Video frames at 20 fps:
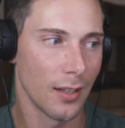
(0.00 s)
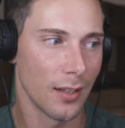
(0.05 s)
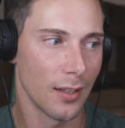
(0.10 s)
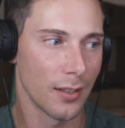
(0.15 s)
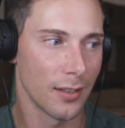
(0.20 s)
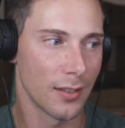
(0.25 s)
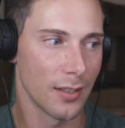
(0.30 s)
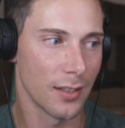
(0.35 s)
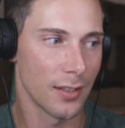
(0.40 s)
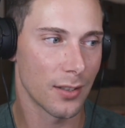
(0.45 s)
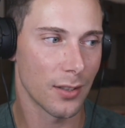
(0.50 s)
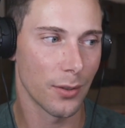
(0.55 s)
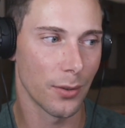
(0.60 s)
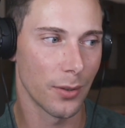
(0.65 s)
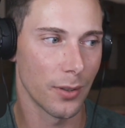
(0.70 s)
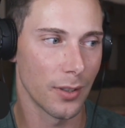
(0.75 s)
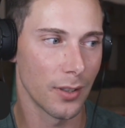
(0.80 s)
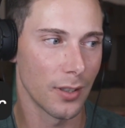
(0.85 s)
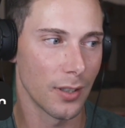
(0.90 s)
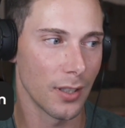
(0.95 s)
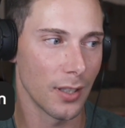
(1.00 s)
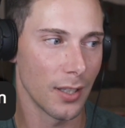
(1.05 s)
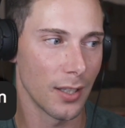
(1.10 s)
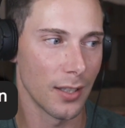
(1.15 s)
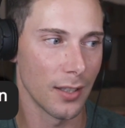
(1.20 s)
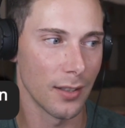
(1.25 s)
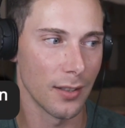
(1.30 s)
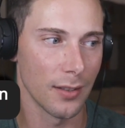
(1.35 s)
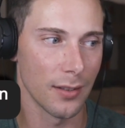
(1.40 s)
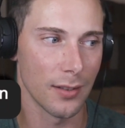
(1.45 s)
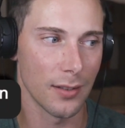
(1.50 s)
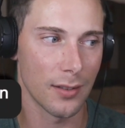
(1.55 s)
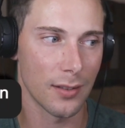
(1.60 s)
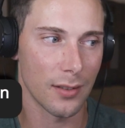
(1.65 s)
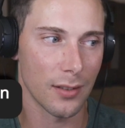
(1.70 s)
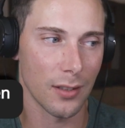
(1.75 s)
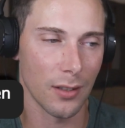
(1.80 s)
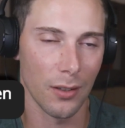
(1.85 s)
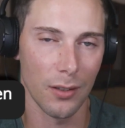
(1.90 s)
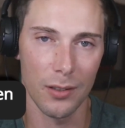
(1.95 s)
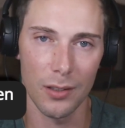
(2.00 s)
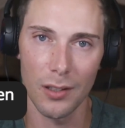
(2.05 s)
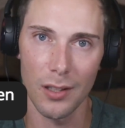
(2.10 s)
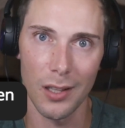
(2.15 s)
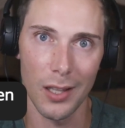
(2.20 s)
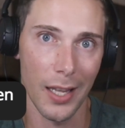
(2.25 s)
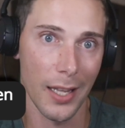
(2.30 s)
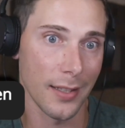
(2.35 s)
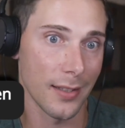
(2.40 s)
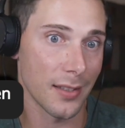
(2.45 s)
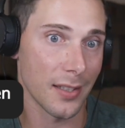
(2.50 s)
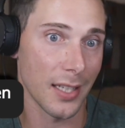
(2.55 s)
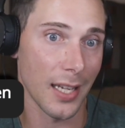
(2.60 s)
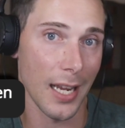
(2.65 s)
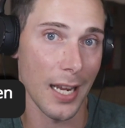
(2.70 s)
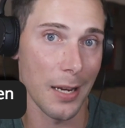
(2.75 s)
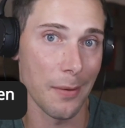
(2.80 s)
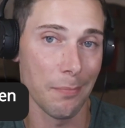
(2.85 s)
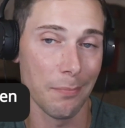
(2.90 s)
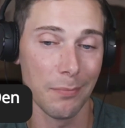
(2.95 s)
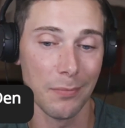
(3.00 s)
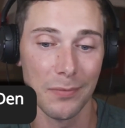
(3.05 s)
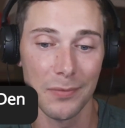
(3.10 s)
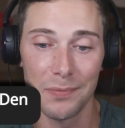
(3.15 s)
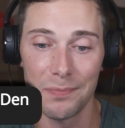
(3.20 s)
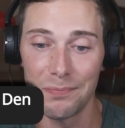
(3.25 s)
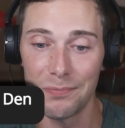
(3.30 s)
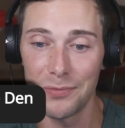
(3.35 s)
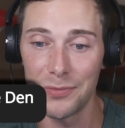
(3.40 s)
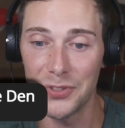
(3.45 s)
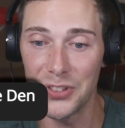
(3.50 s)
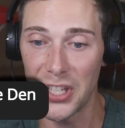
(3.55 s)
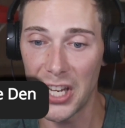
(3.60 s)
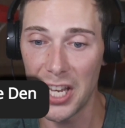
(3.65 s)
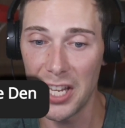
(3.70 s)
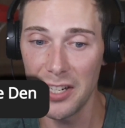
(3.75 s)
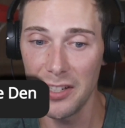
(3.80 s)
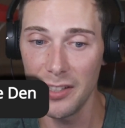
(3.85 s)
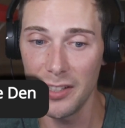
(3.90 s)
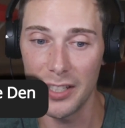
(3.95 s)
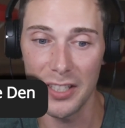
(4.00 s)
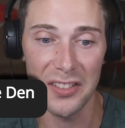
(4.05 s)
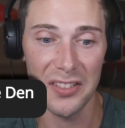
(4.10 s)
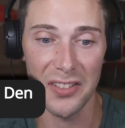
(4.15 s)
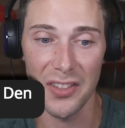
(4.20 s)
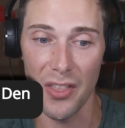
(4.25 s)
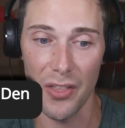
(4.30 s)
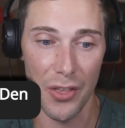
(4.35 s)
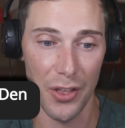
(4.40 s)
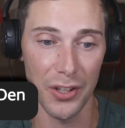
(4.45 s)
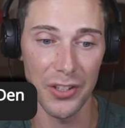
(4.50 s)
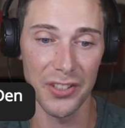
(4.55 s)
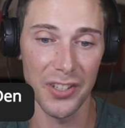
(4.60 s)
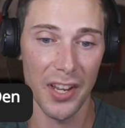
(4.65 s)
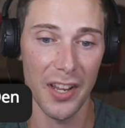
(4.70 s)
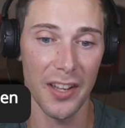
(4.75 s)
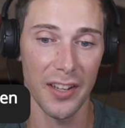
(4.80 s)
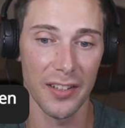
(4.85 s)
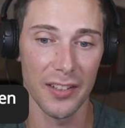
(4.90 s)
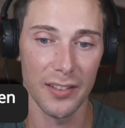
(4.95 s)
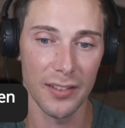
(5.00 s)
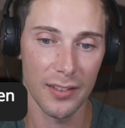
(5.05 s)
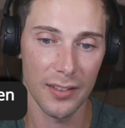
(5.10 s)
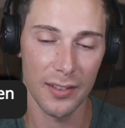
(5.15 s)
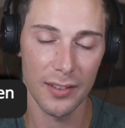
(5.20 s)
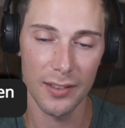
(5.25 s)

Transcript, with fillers: Our Discord is called Let's Game Den. It's the Den.